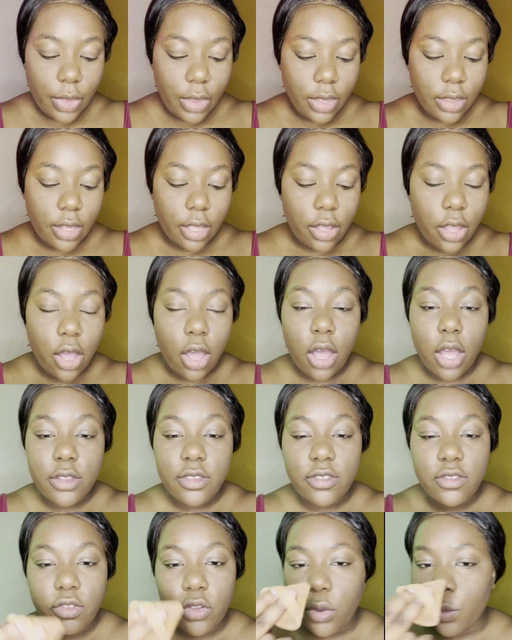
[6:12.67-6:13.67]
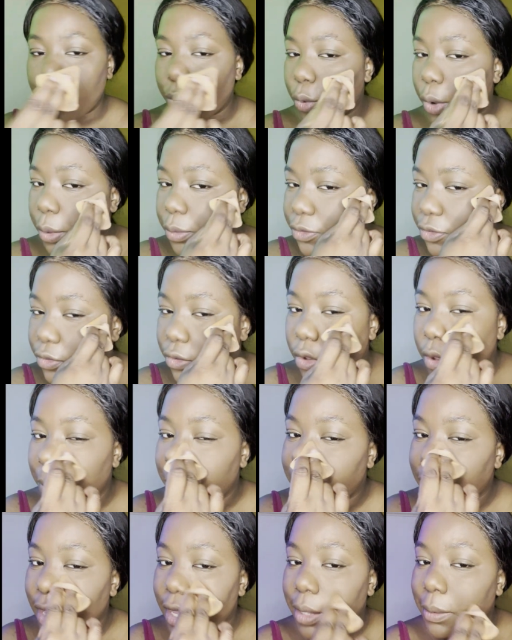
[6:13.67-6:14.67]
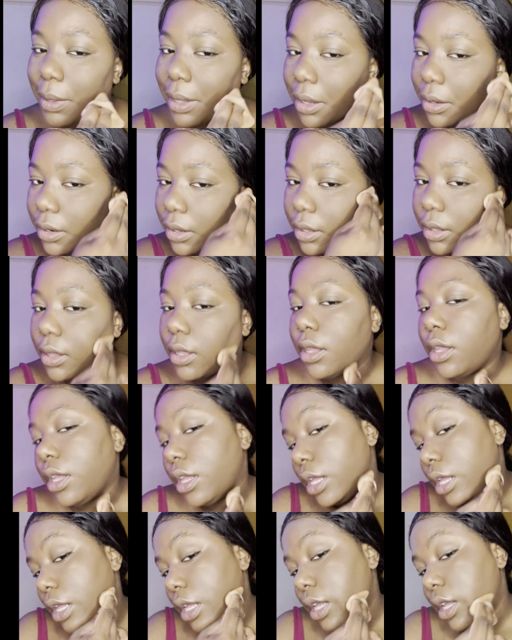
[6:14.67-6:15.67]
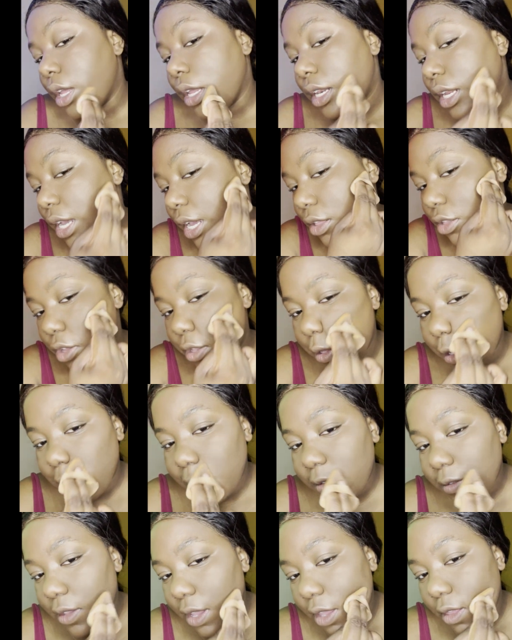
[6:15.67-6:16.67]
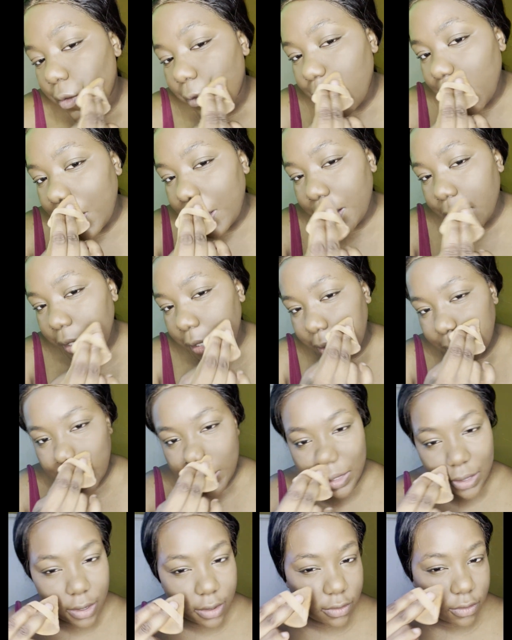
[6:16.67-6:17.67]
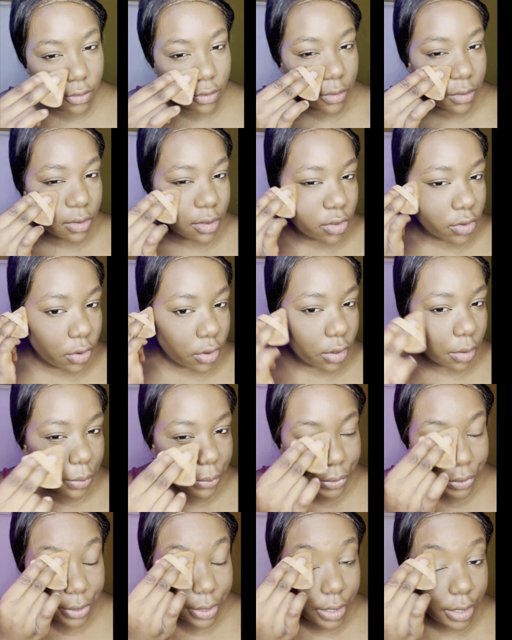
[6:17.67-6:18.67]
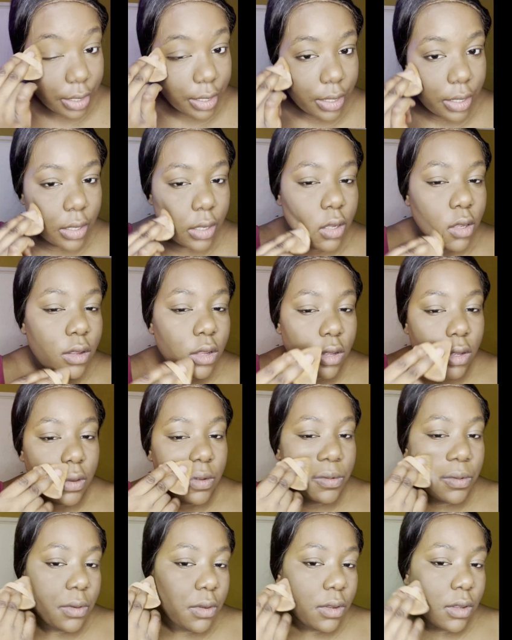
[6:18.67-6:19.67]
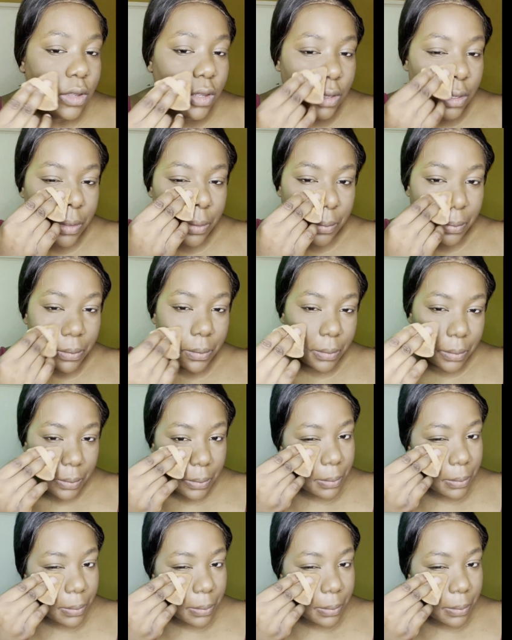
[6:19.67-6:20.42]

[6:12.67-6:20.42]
the Can't Stop Won't Stop setting powder, and it actually does set the face. It does do the job. And